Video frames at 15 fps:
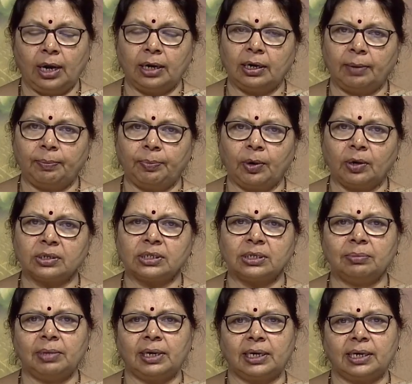and
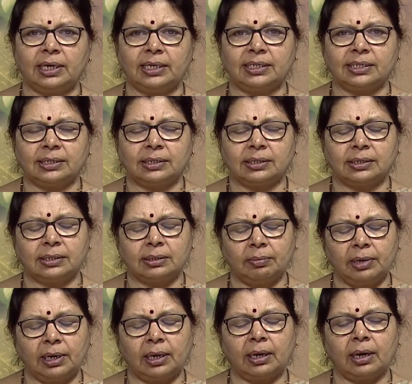approximately
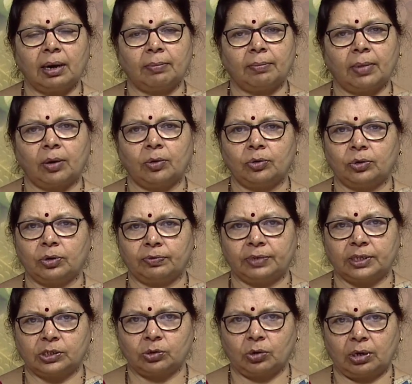similar amount
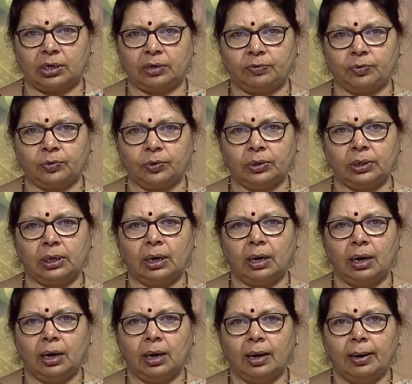of the solid food,
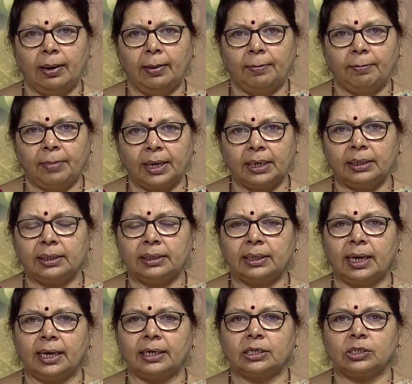but
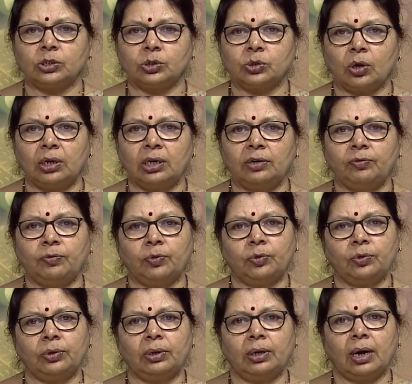that solid
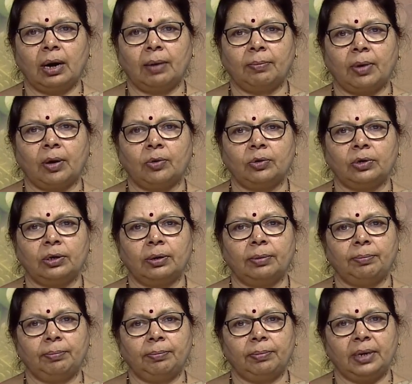food amount
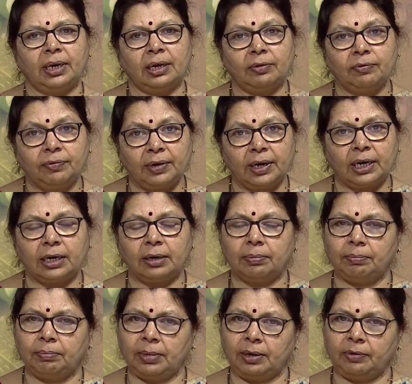in
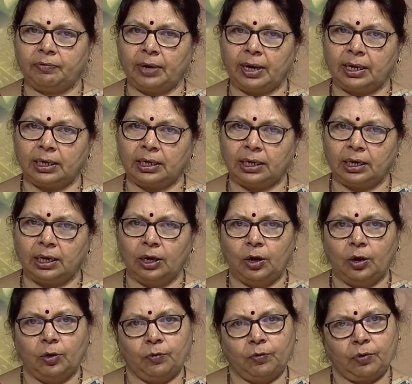weight may vary
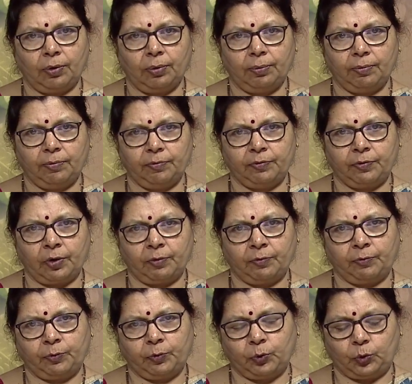
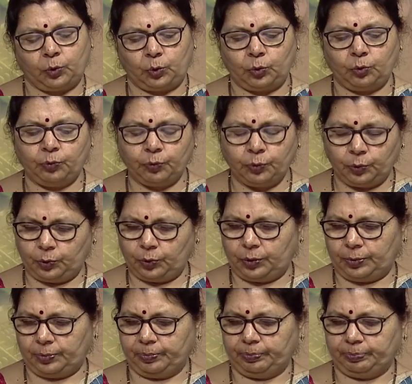food to food.
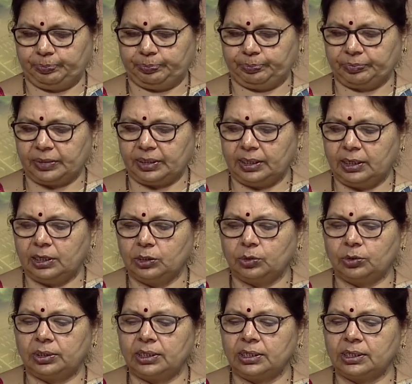
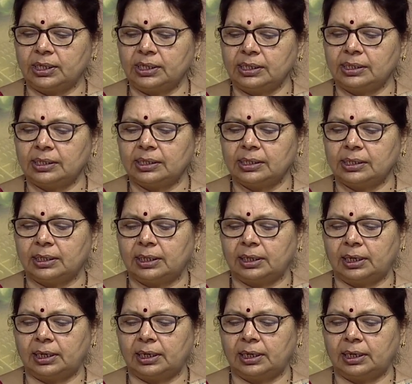So, this is